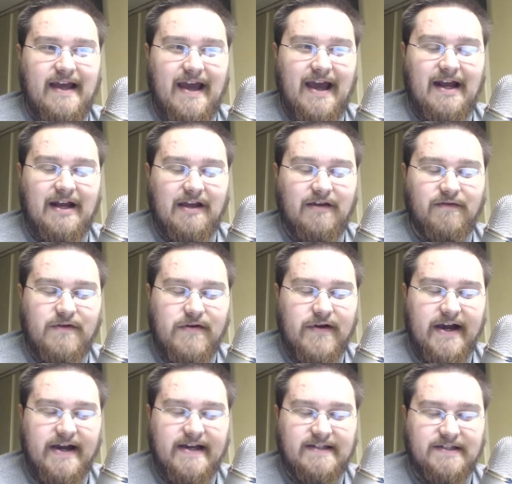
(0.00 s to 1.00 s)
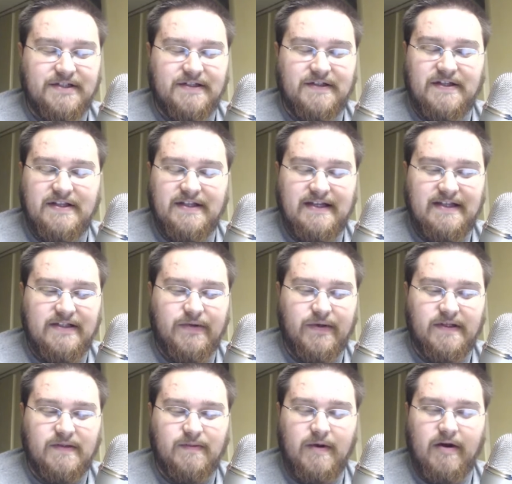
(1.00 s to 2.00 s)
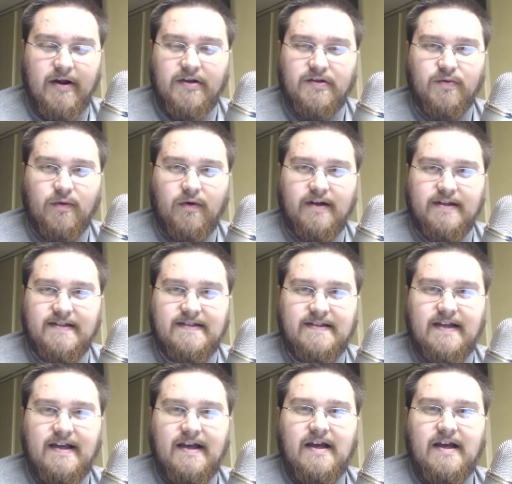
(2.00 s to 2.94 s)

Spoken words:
any of you guys just need to experience once.